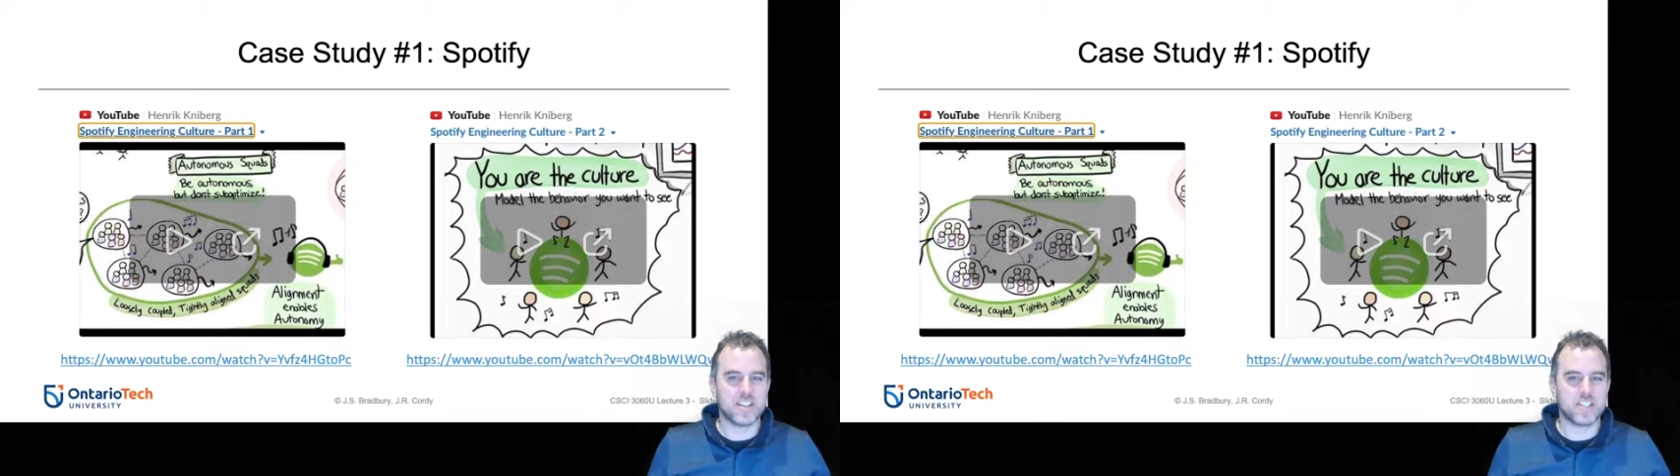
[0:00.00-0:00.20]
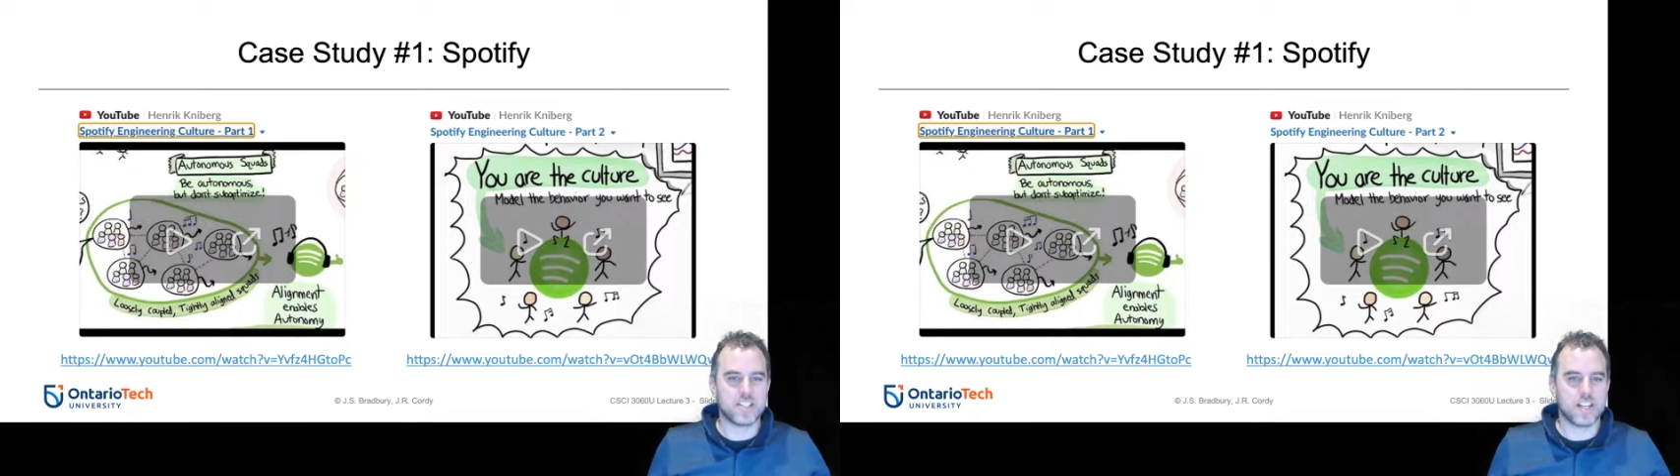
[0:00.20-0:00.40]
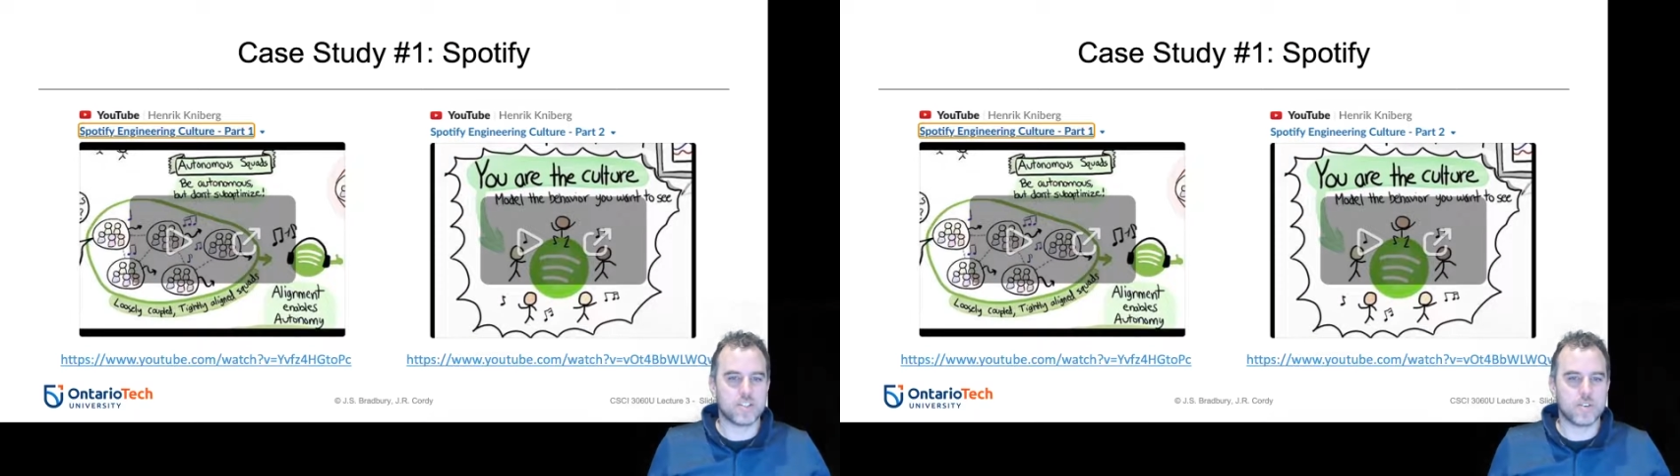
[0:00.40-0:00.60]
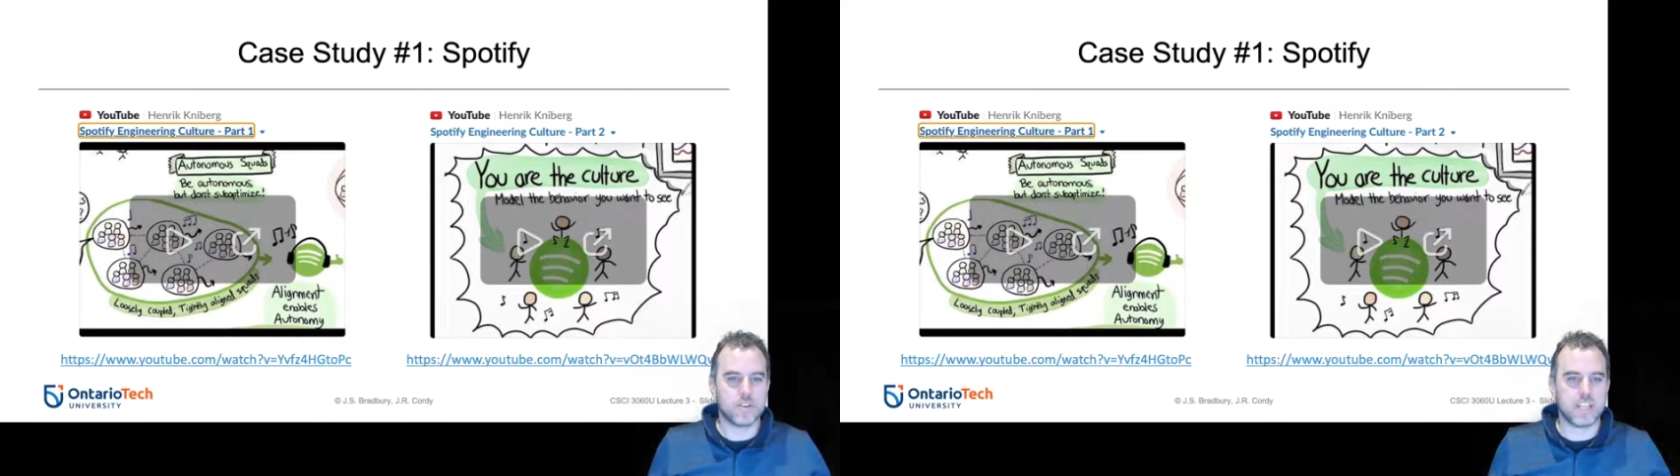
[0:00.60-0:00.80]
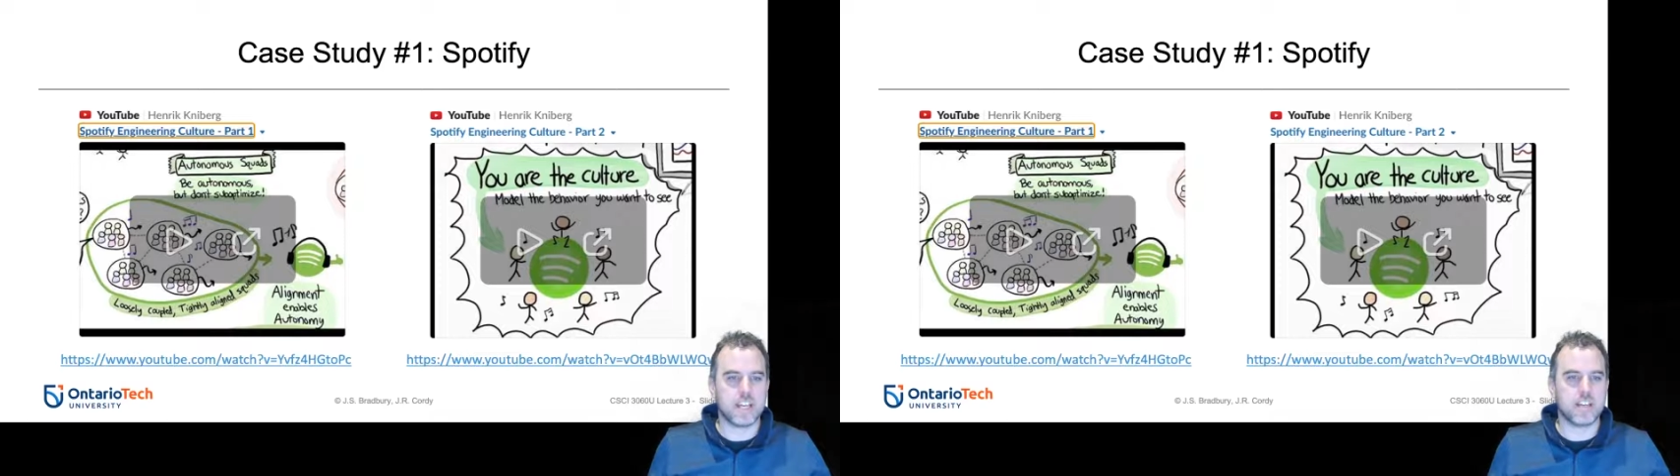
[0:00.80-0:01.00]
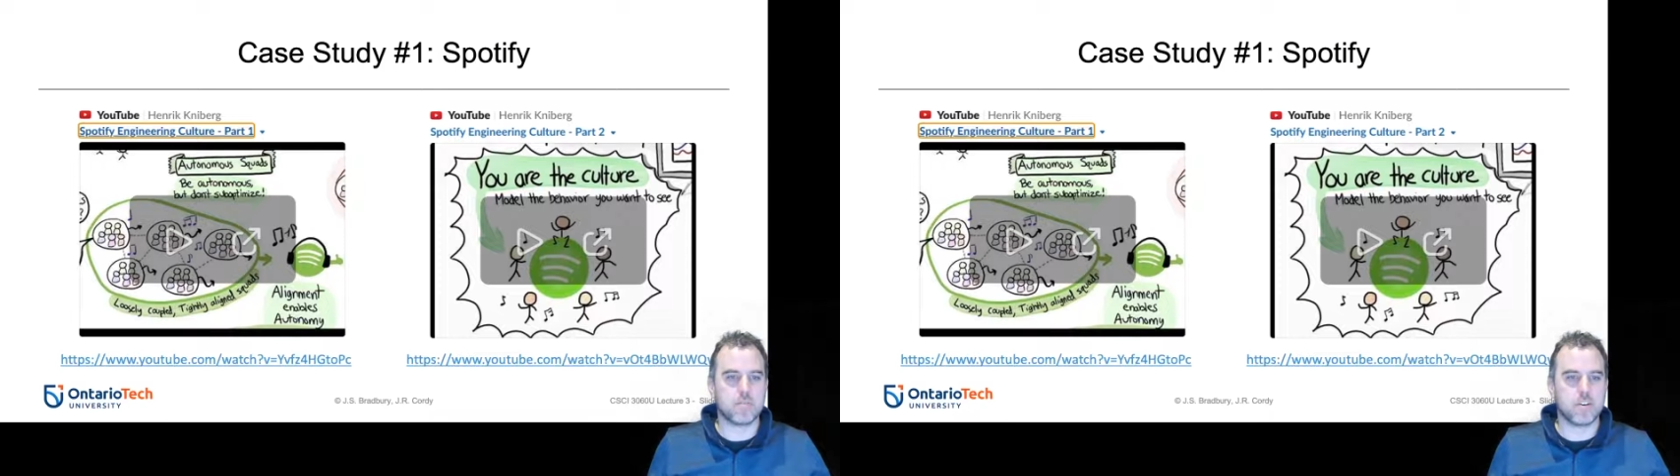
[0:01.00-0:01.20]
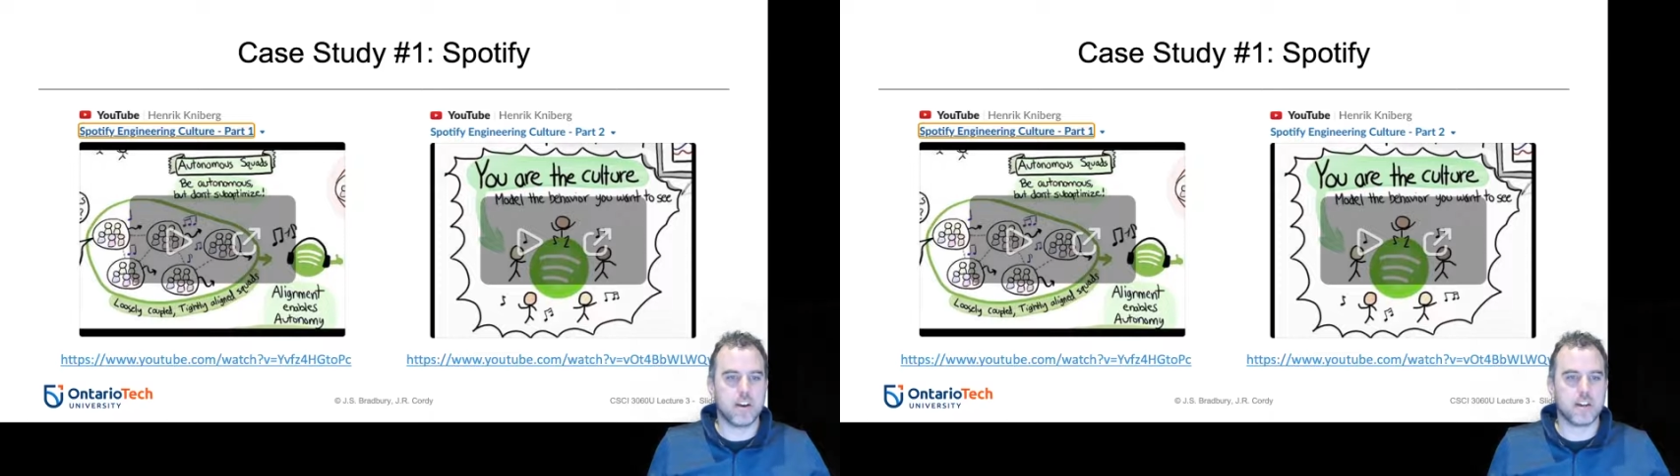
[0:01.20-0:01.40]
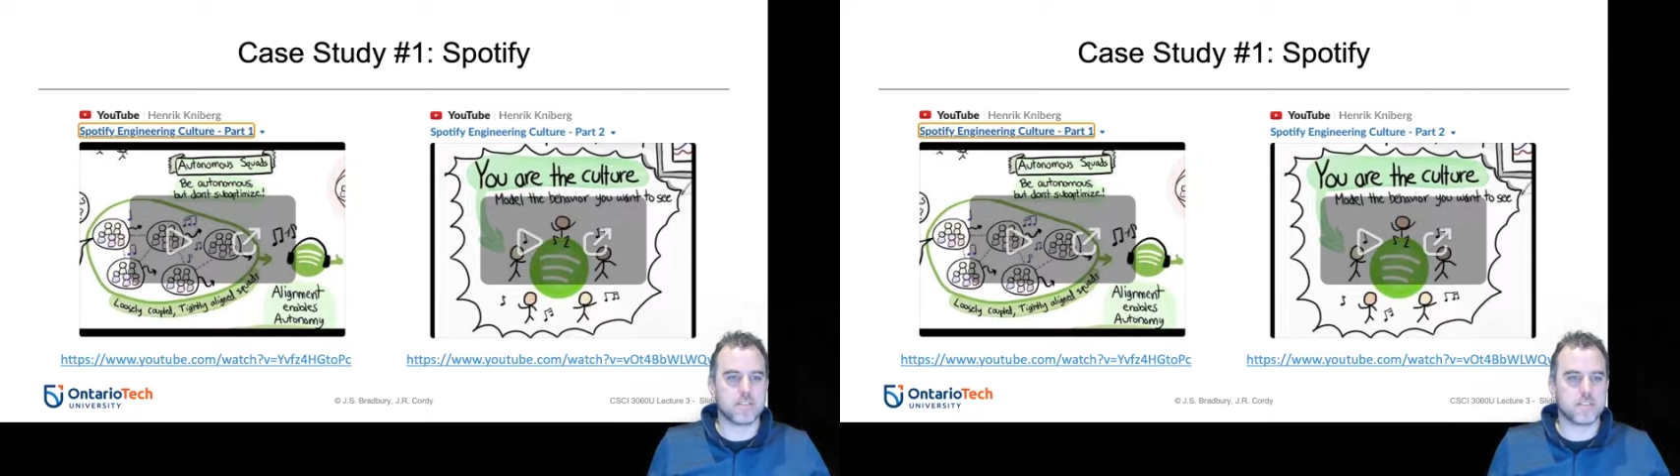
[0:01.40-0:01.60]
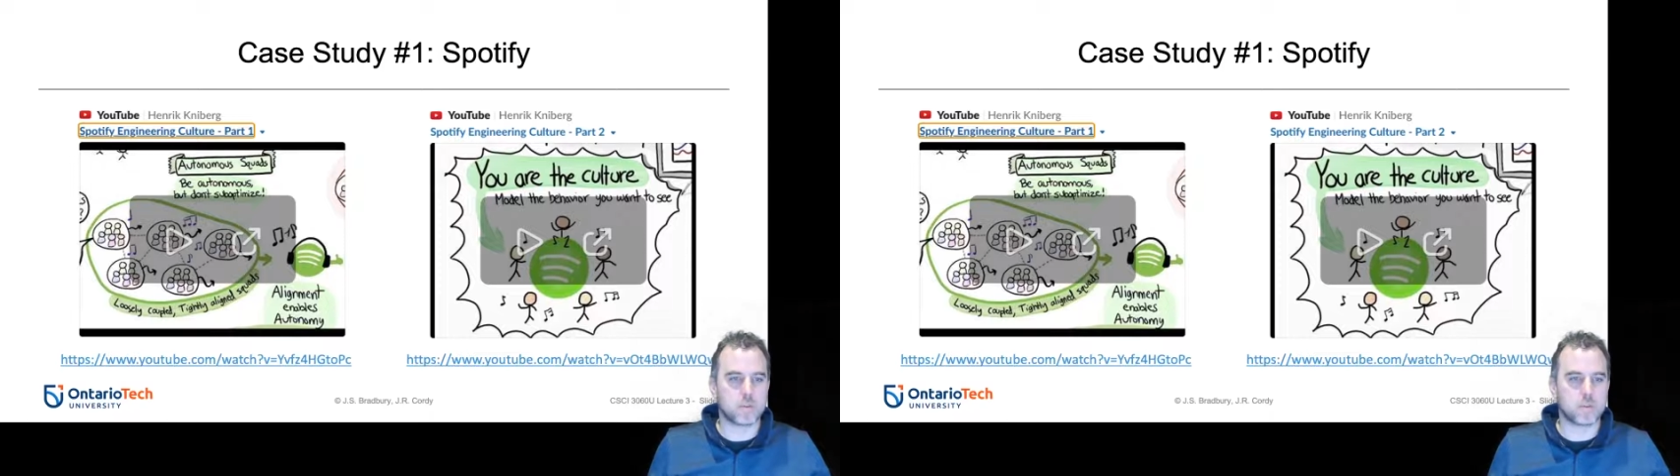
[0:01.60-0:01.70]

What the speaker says: to judge sort of the end product of